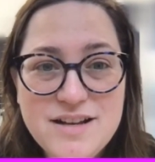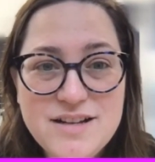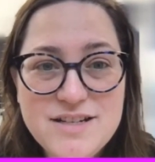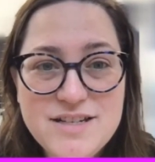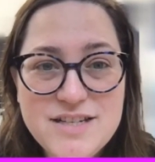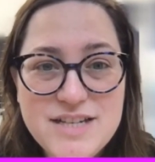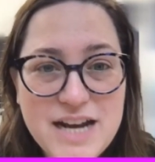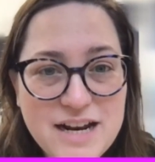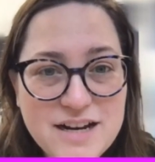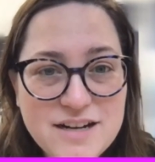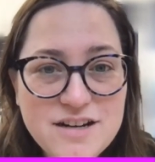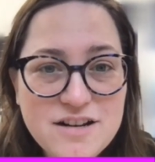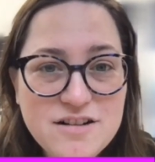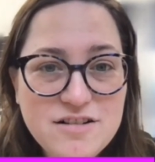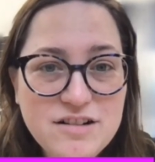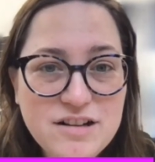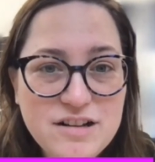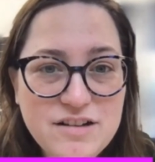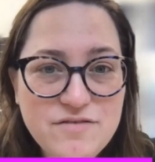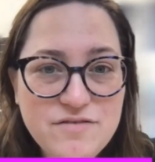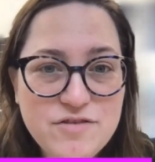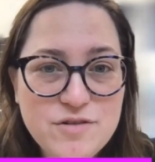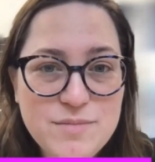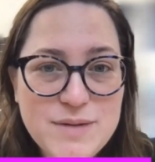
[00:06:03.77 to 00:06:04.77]
Technical
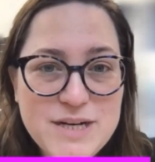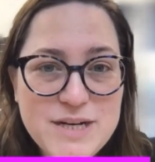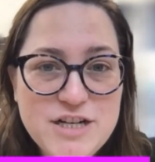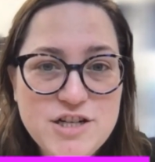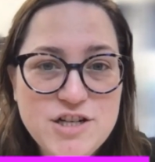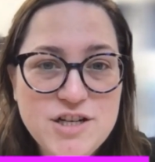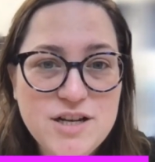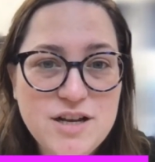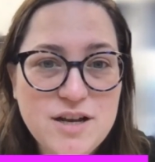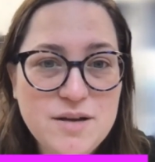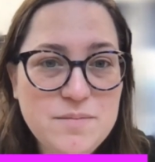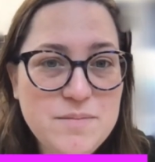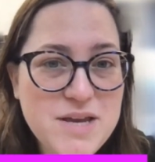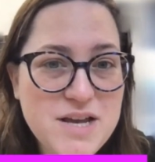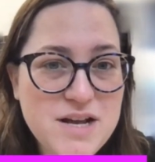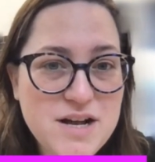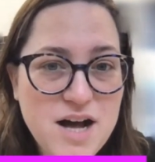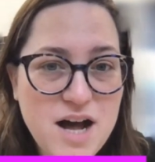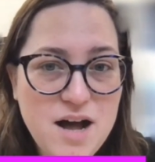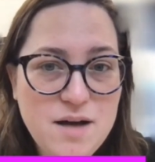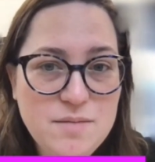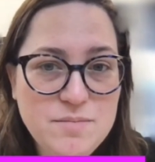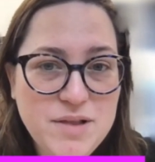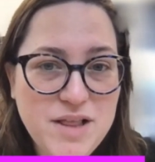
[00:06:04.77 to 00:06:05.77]
information can be
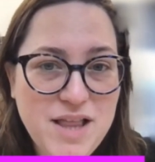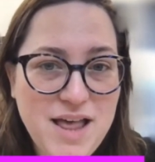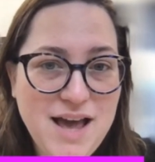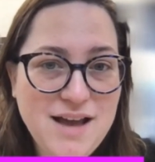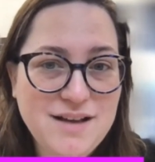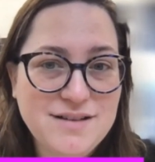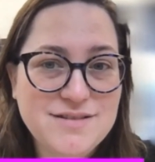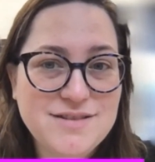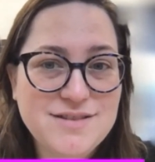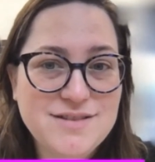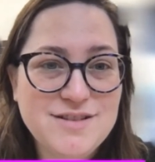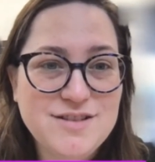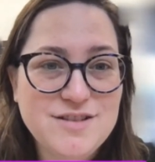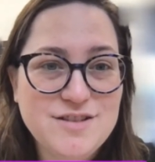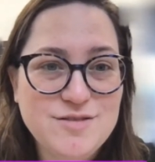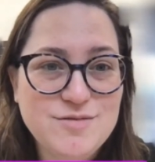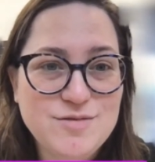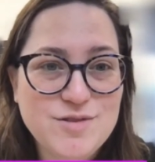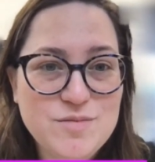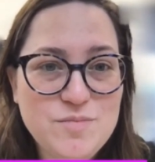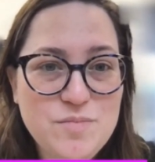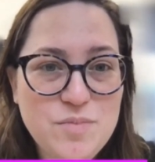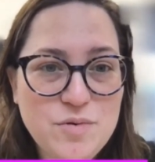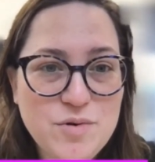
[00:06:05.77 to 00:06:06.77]
complex, so
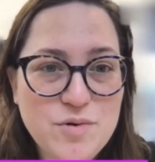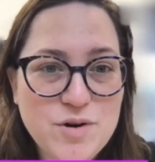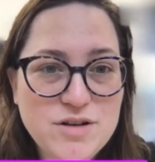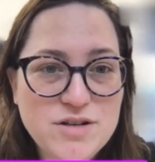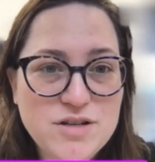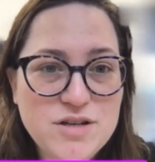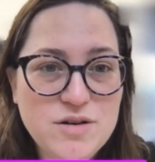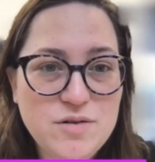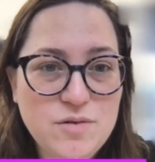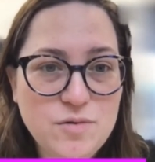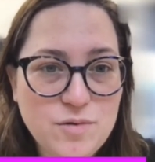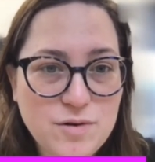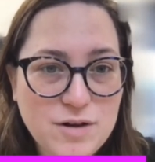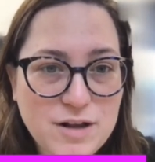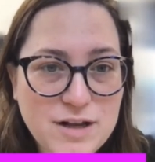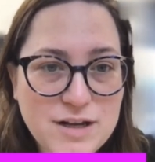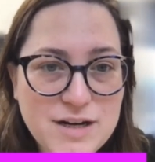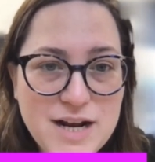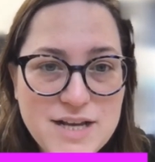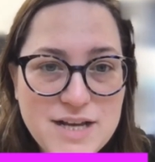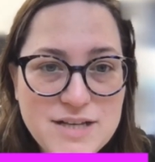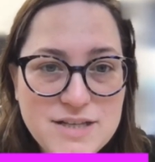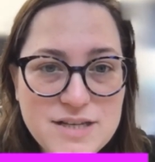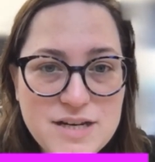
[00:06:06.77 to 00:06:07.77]
it's important to
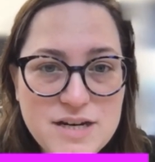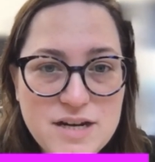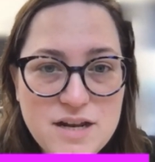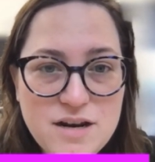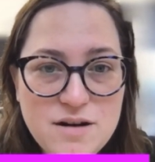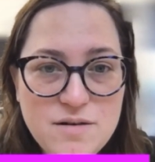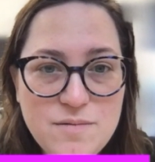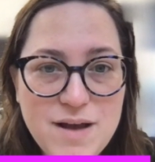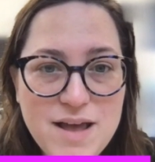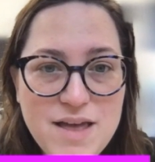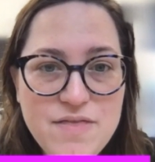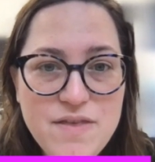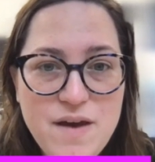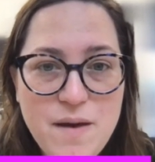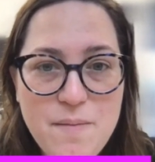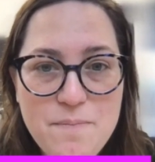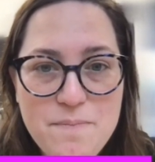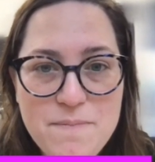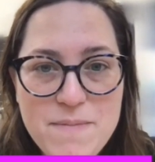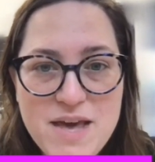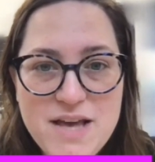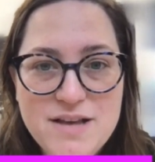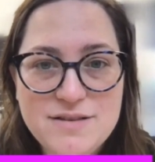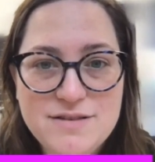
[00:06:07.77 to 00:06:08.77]
organize it in a way that
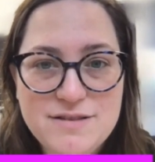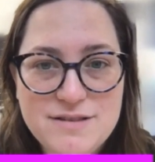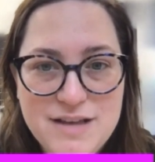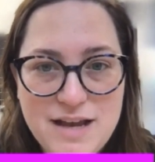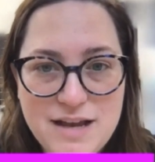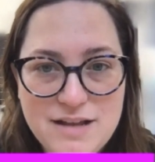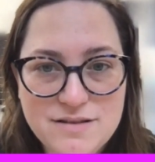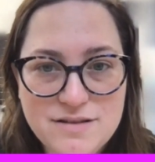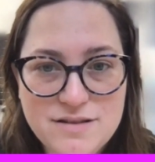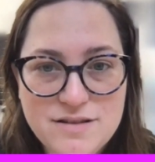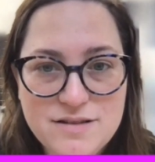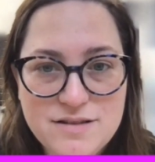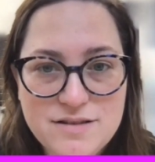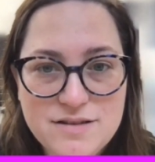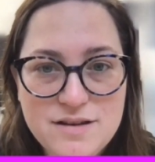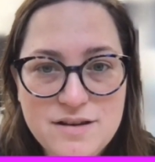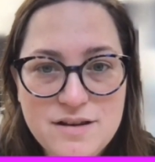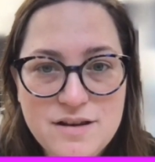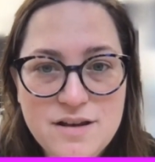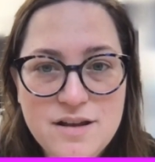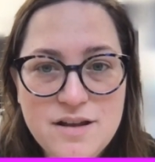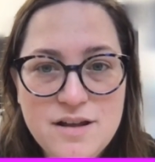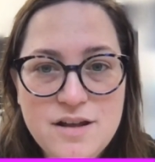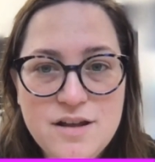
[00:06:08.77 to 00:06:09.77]
makes sense
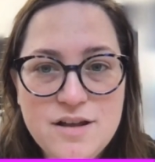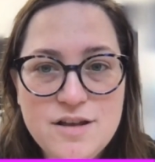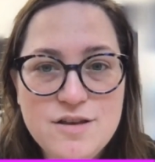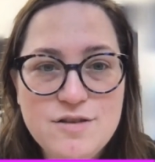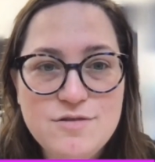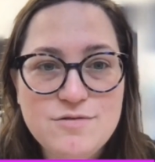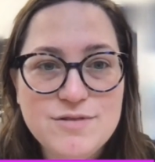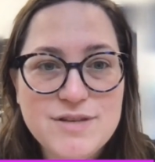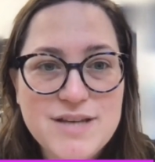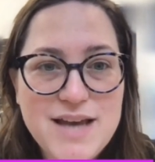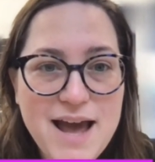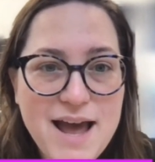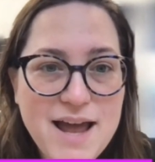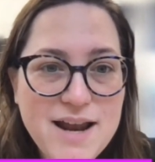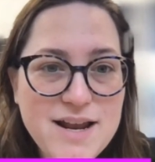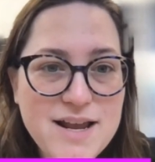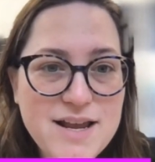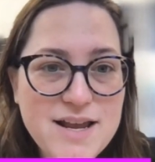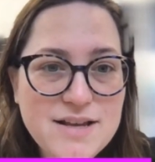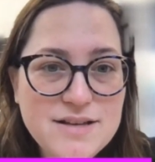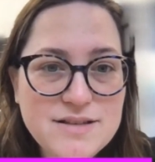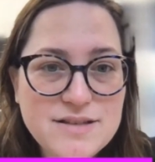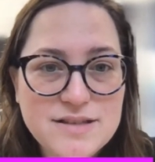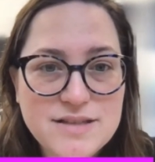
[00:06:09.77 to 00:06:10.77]
use
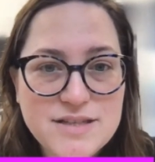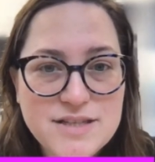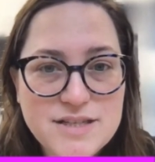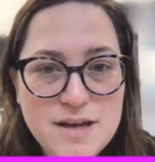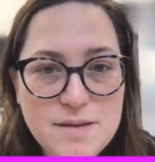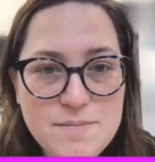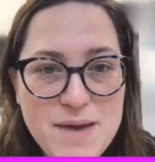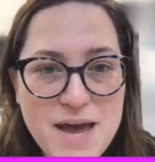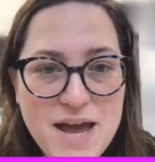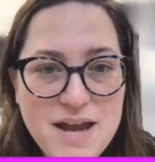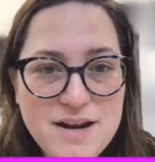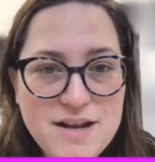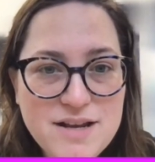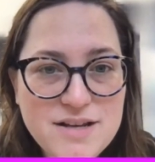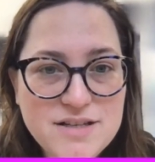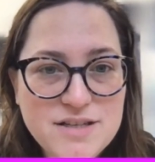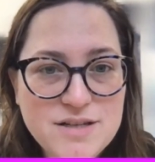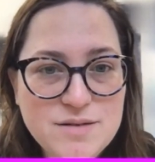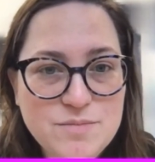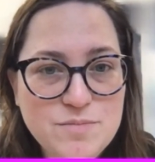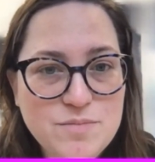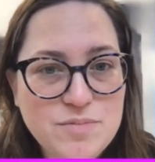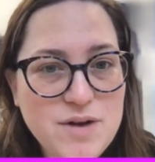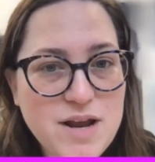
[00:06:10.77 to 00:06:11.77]
headings and subheadings
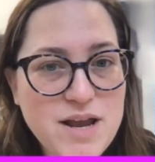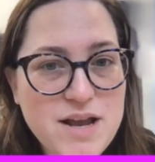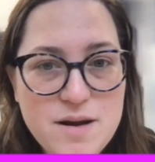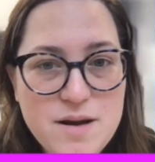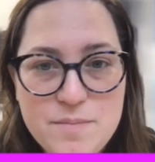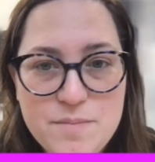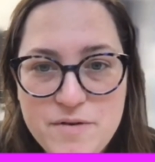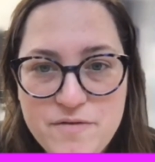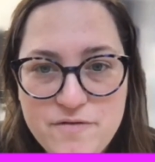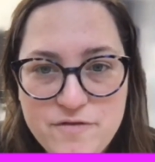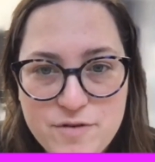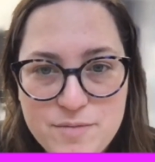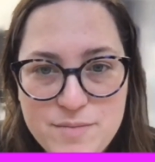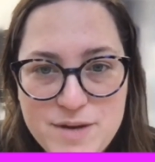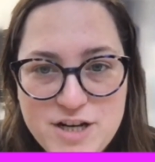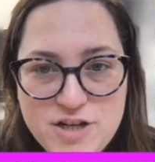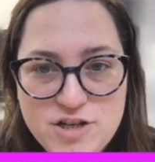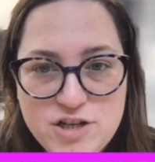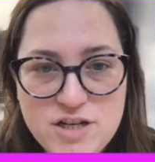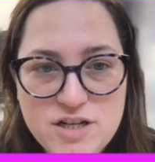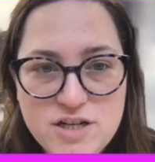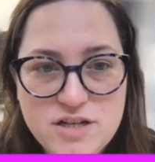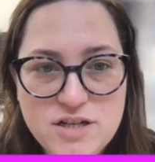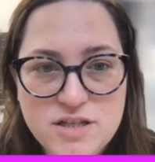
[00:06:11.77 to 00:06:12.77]
to break up
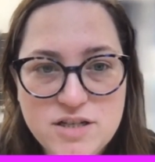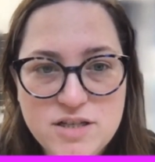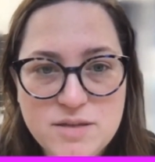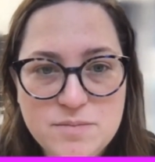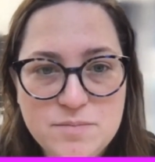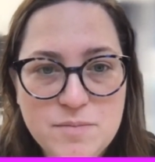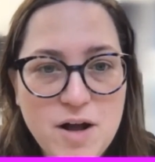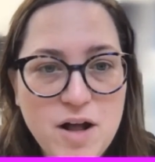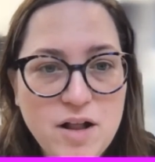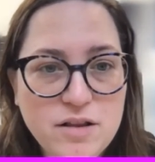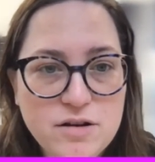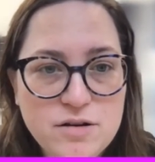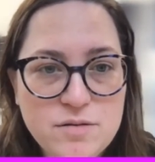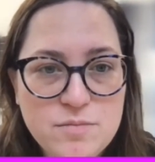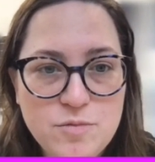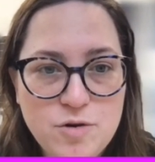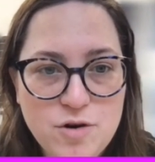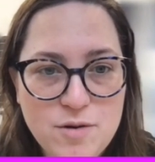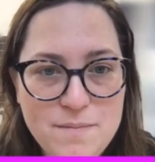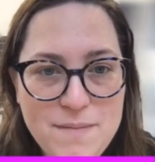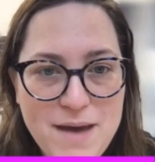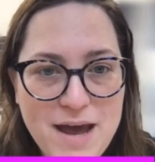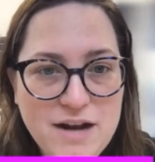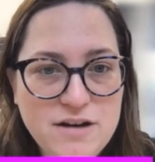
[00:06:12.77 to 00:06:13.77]
information into smaller,
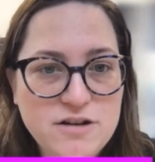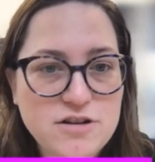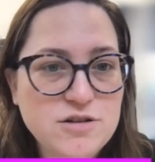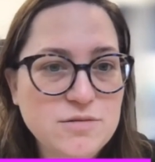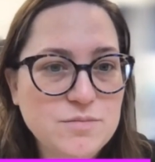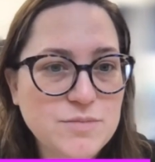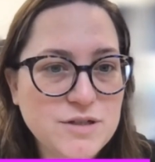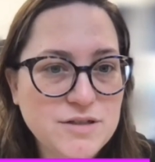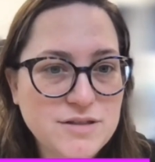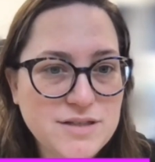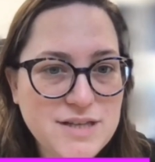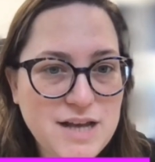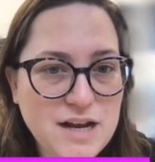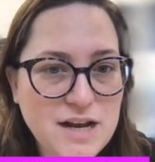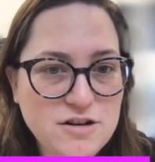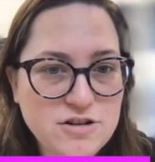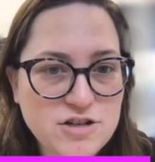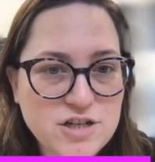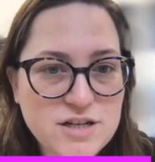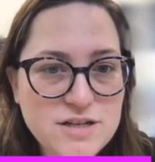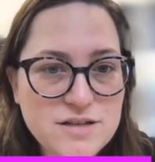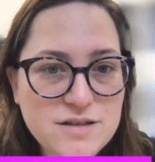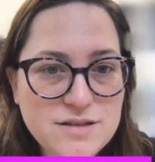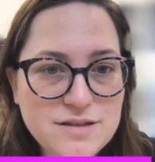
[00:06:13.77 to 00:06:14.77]
more manageable
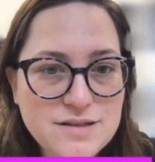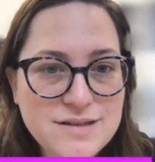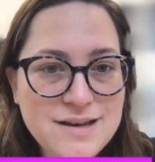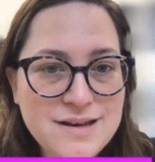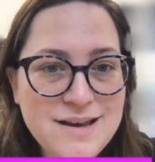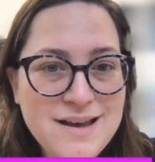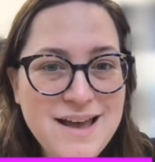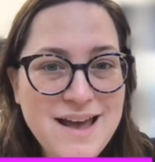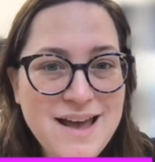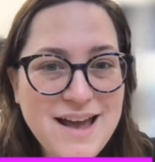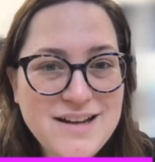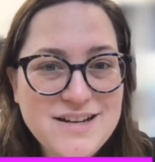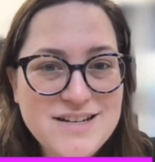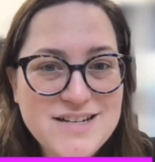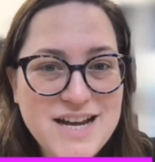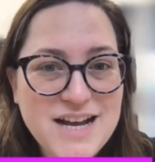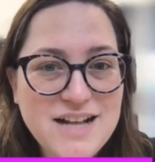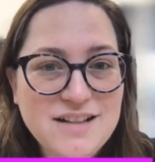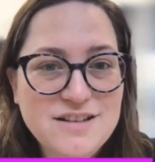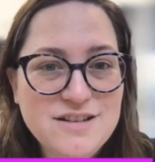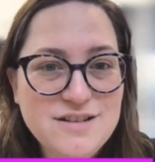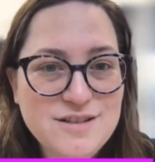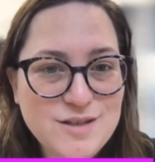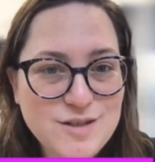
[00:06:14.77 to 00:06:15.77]
sections, and
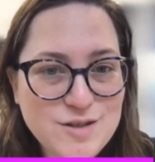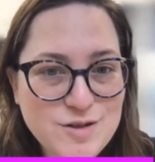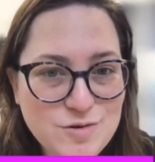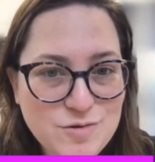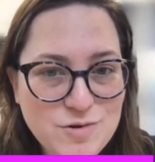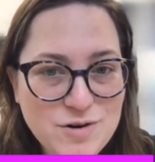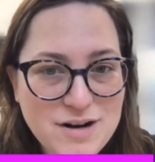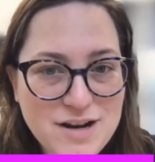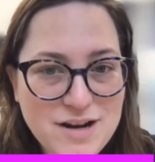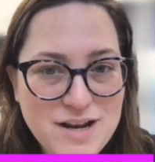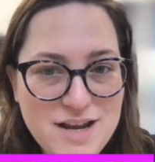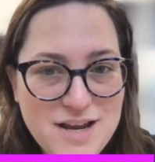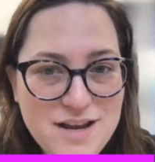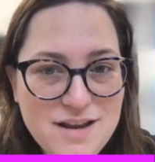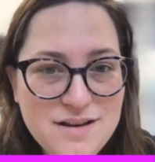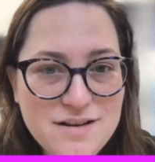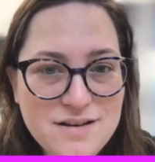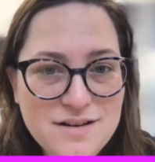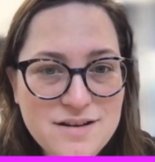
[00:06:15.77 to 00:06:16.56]
tell a story.